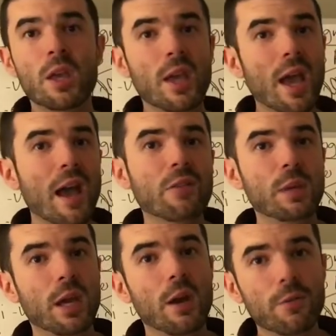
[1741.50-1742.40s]
You have to
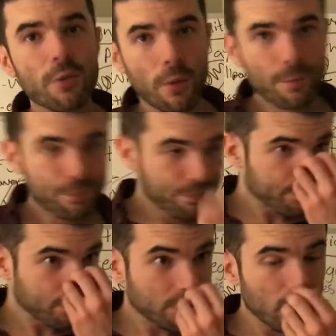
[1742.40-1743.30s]
be careful.
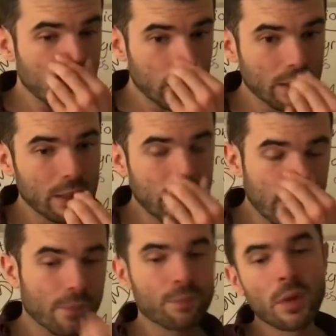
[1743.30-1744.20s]

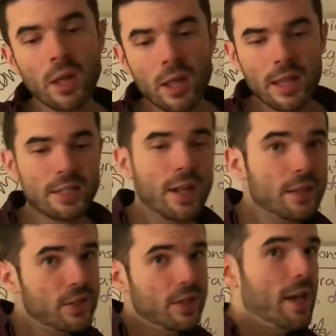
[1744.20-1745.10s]
Now, that's
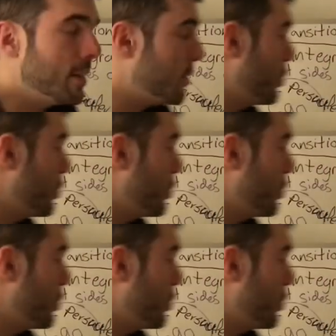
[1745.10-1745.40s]
not to say that